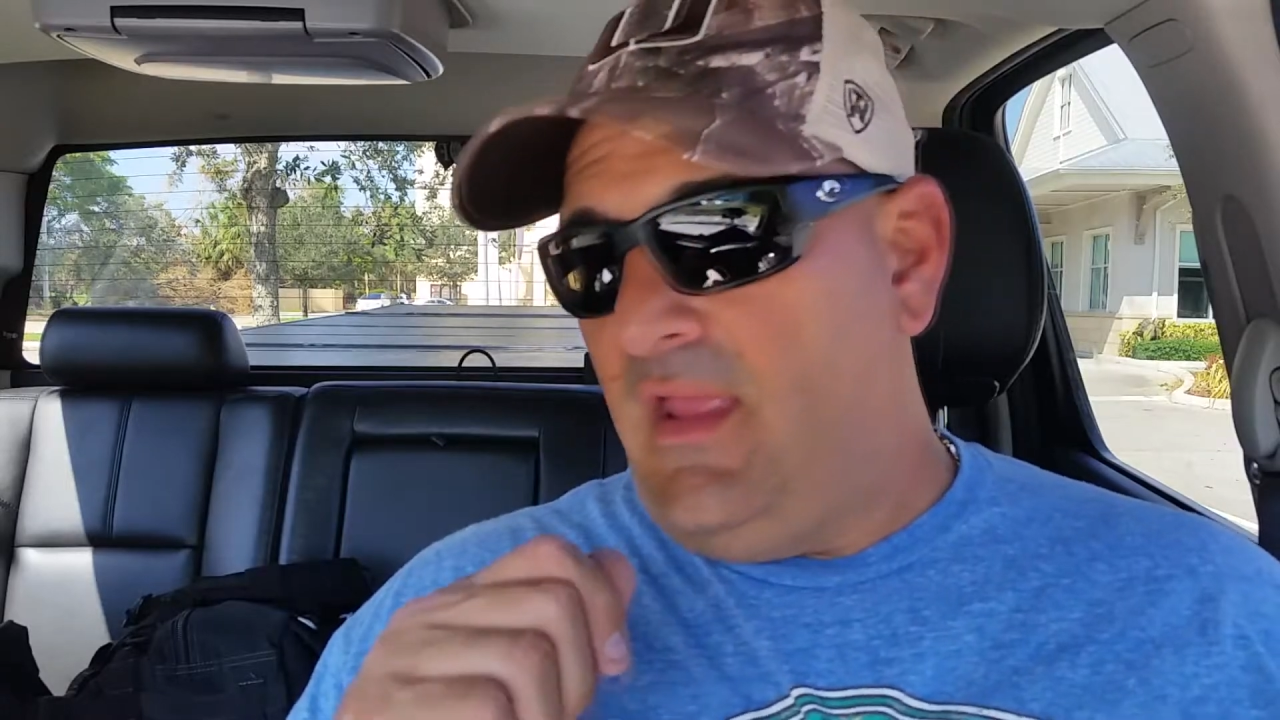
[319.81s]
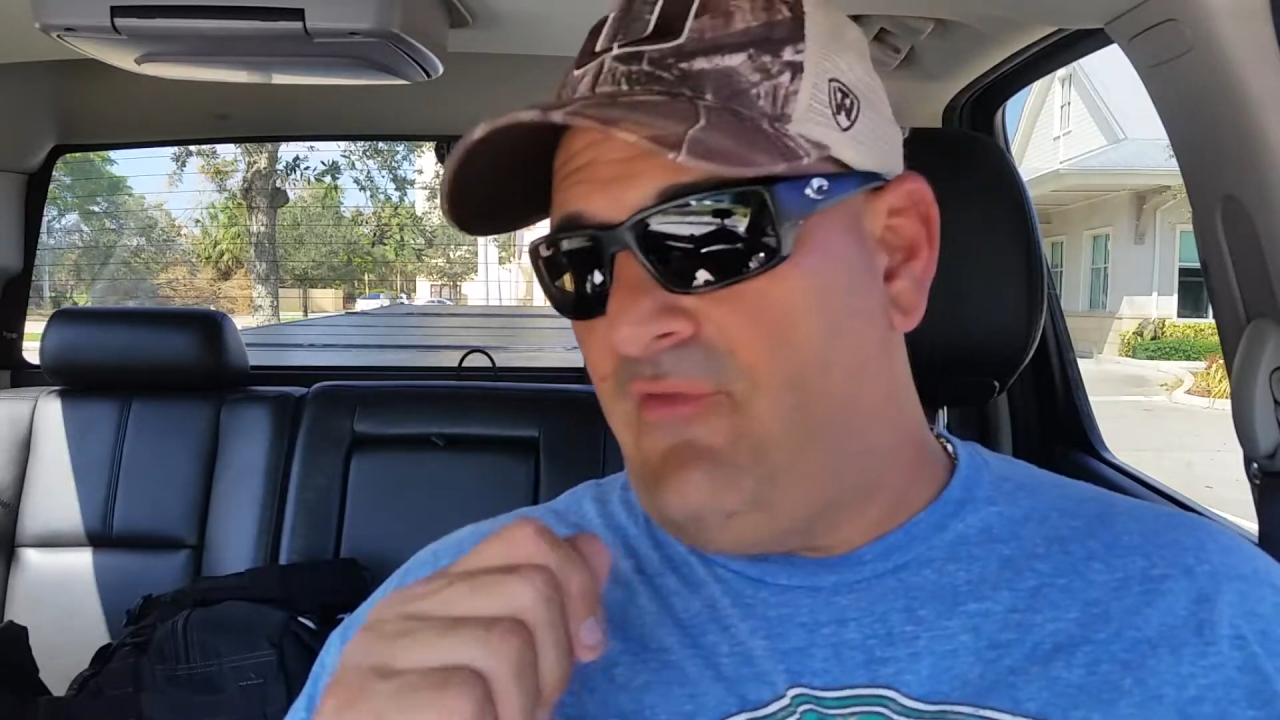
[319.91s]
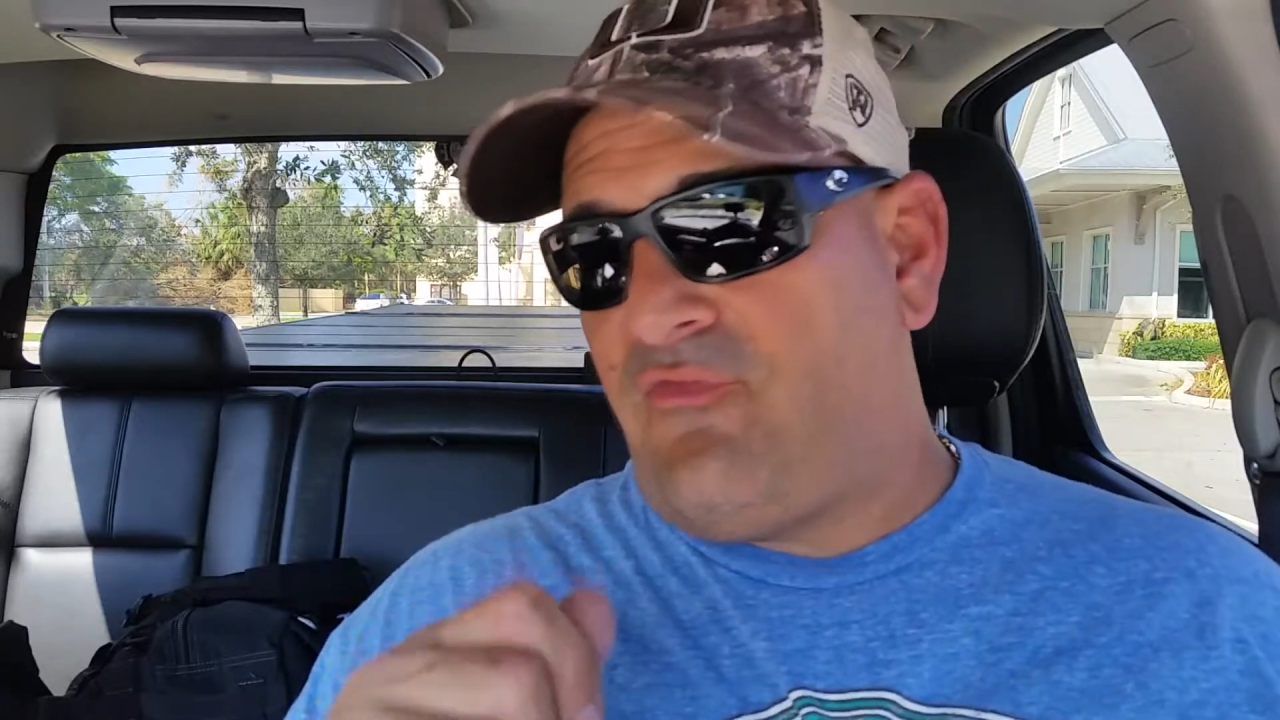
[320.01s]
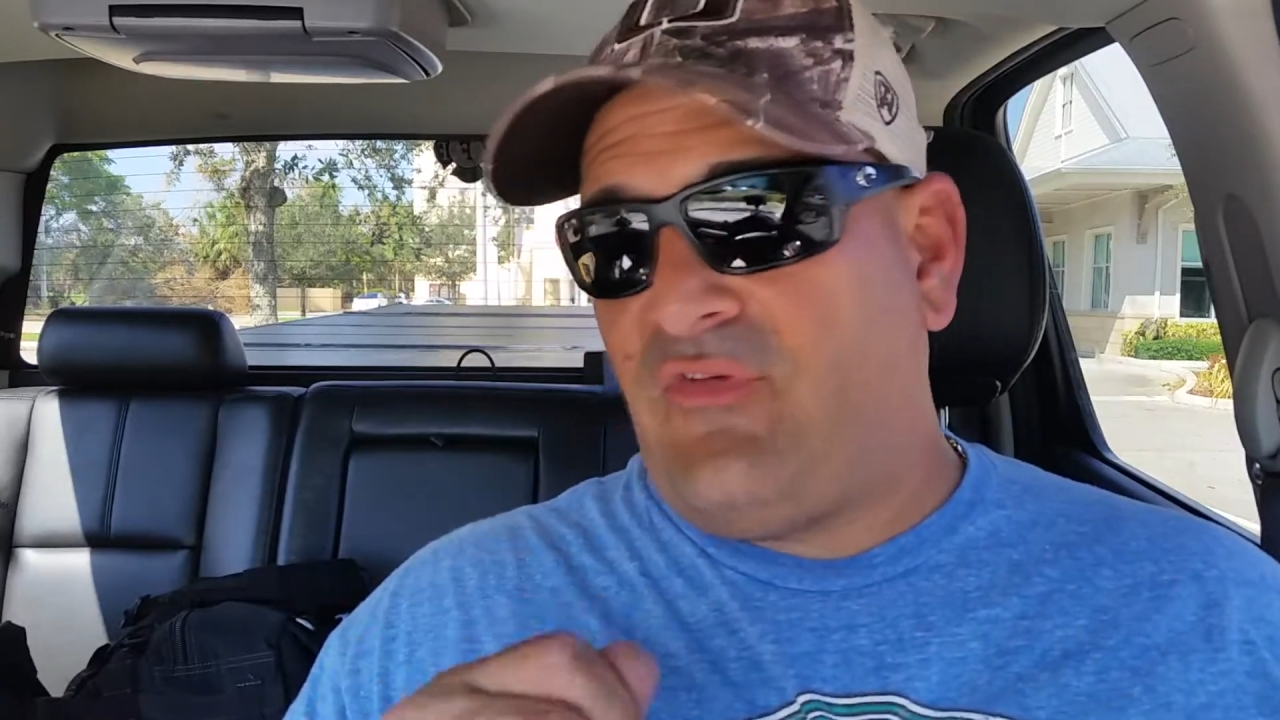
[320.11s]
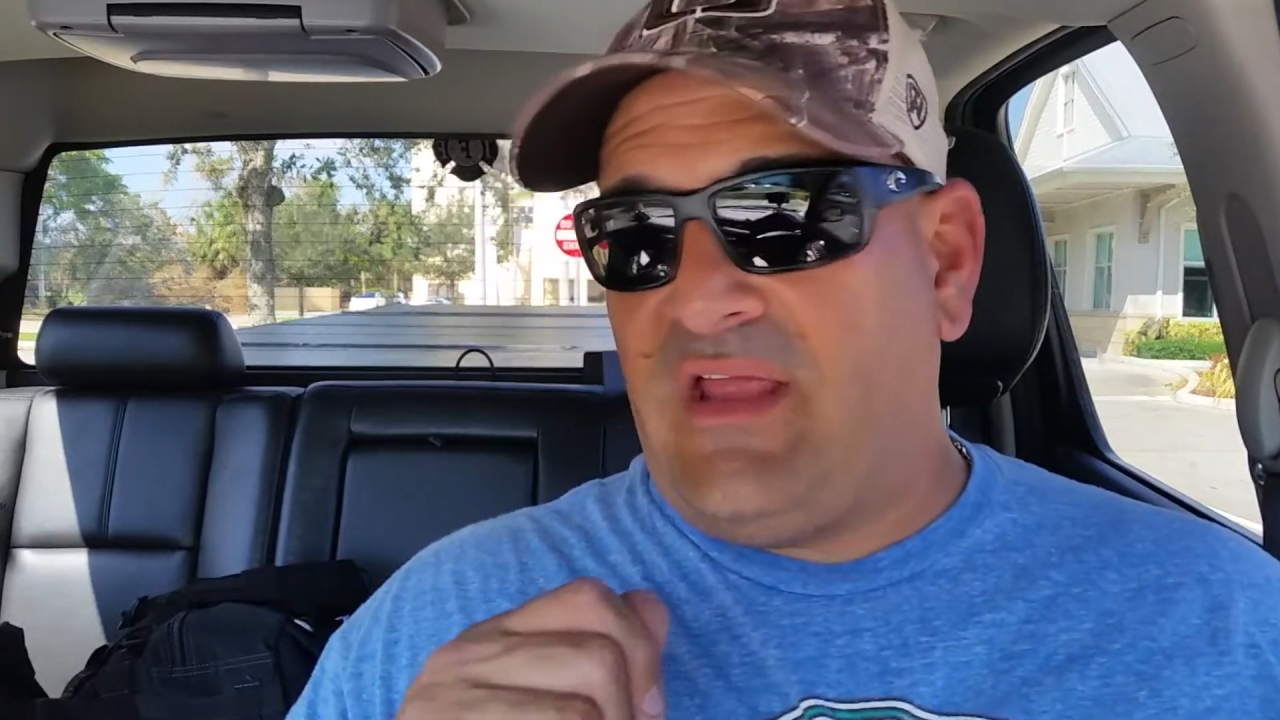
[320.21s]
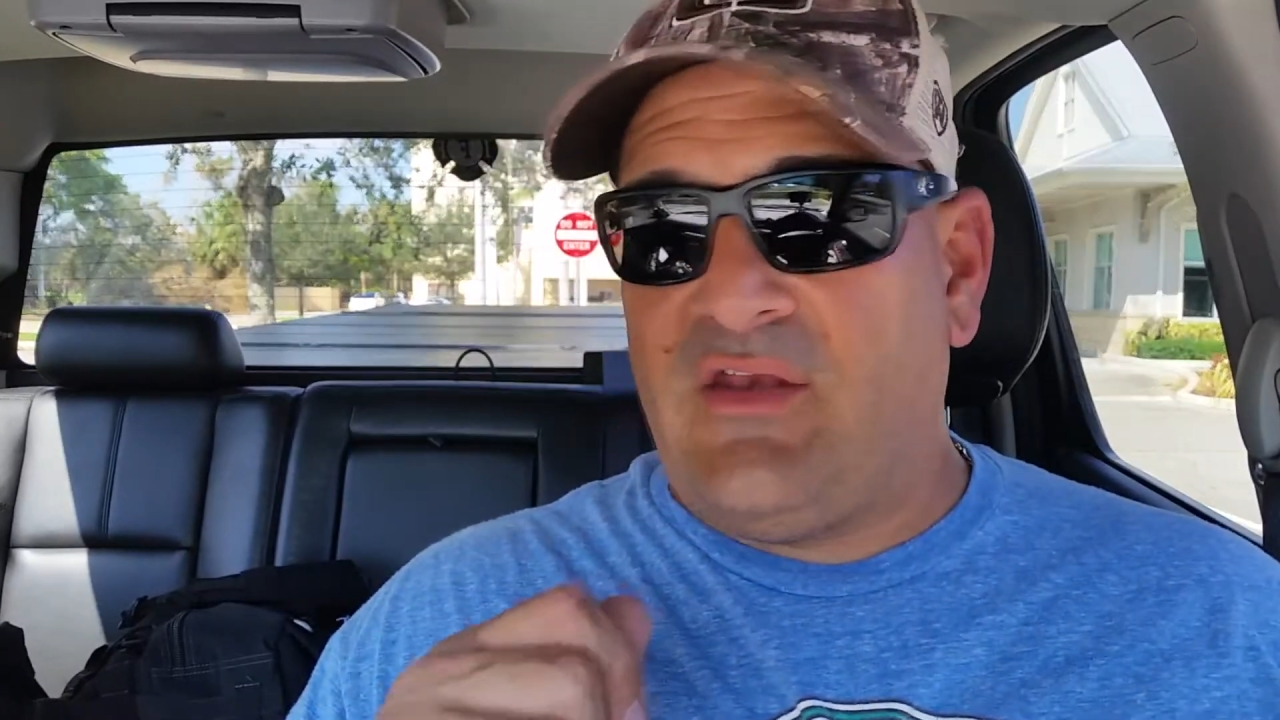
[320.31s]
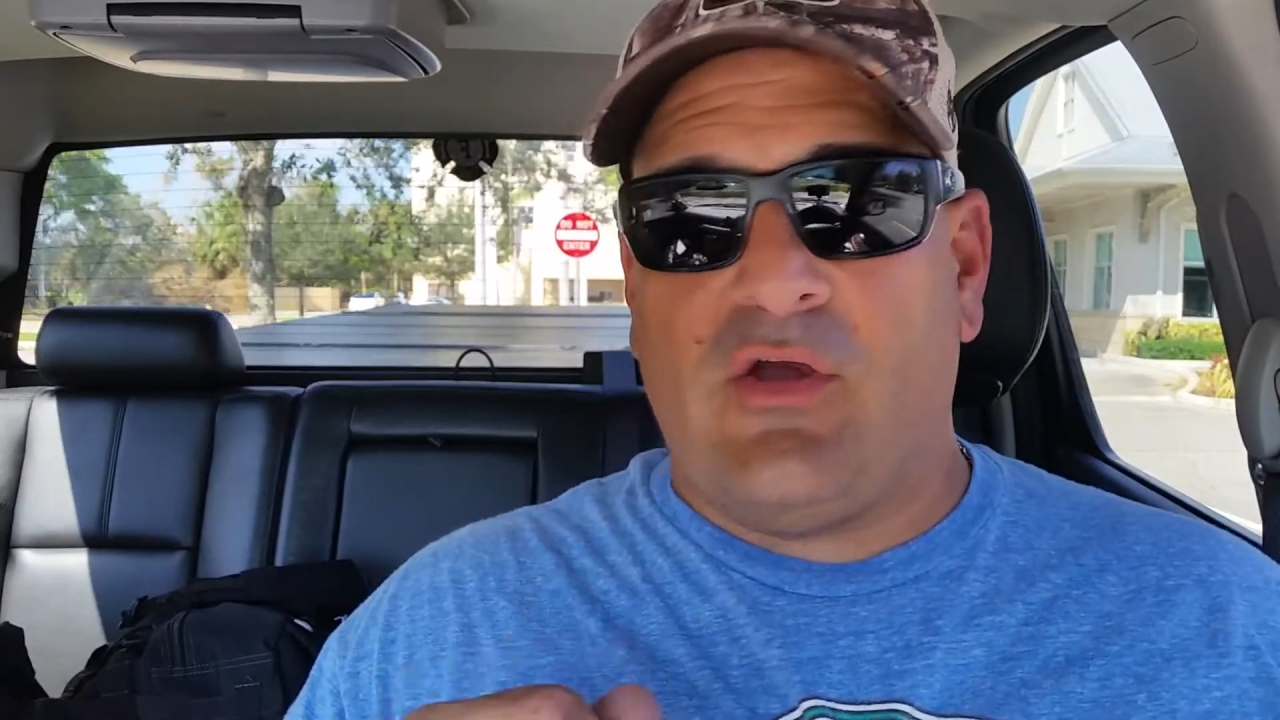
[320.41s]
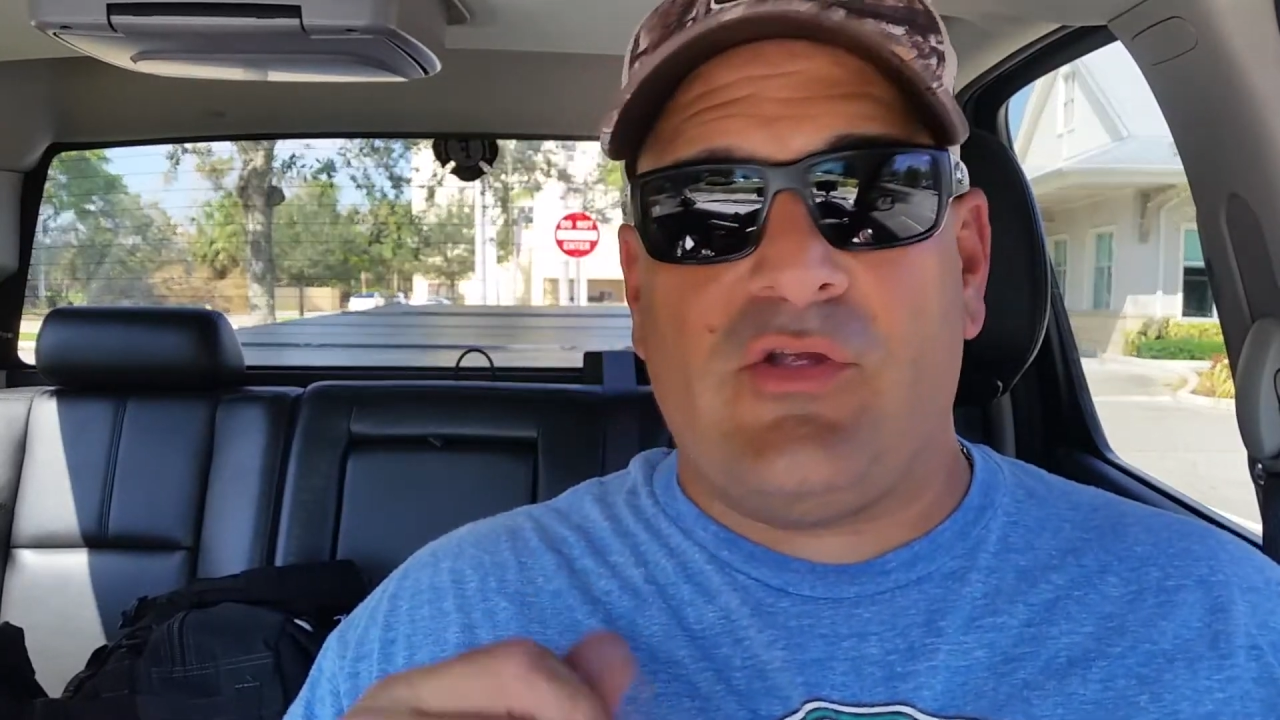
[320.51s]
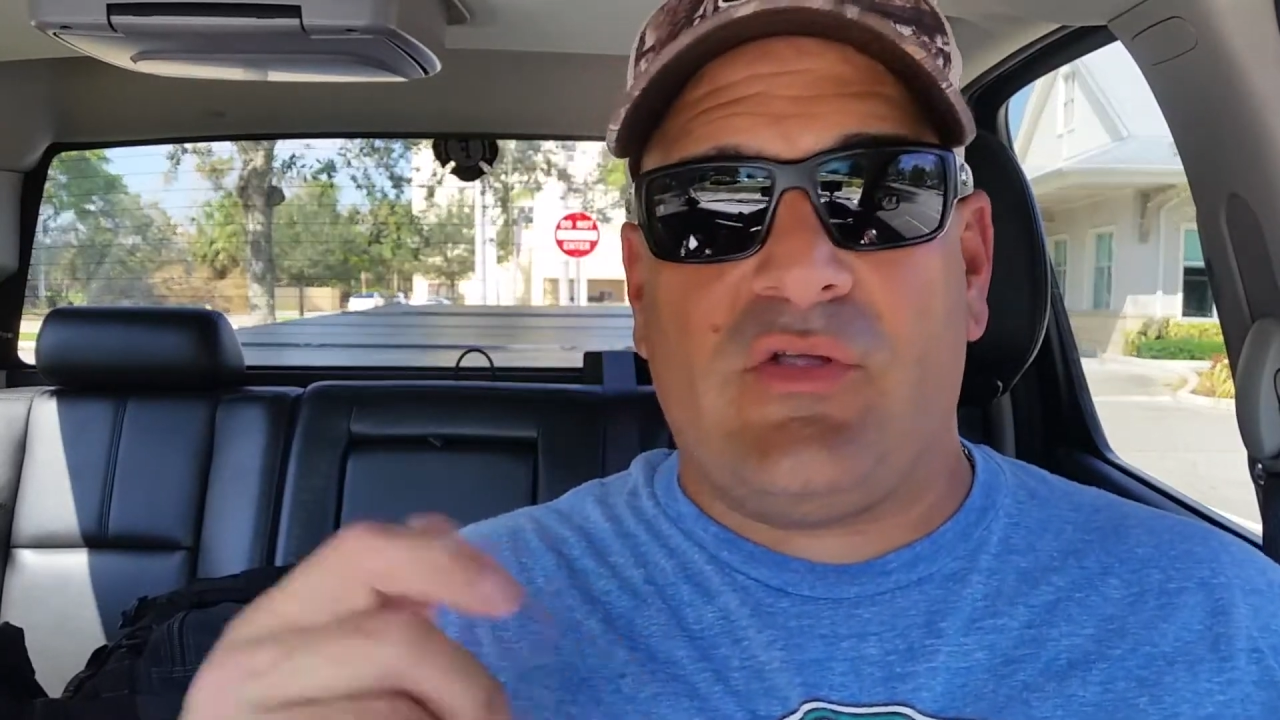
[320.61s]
inflating all